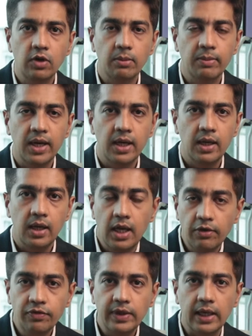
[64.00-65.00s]
with my
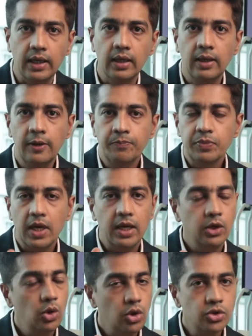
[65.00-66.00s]
left eye
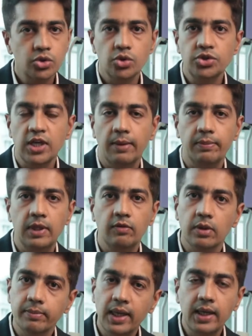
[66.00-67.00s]
and not so sharply
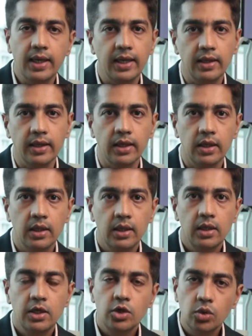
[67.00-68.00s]
with my right eye,
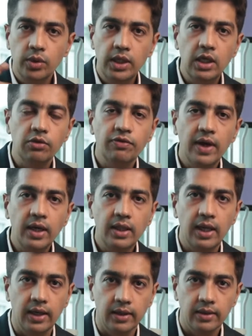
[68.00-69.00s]
to the effect
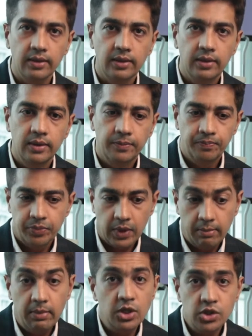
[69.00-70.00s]
that
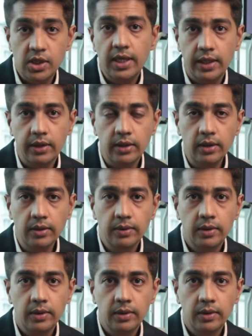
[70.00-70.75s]
much later,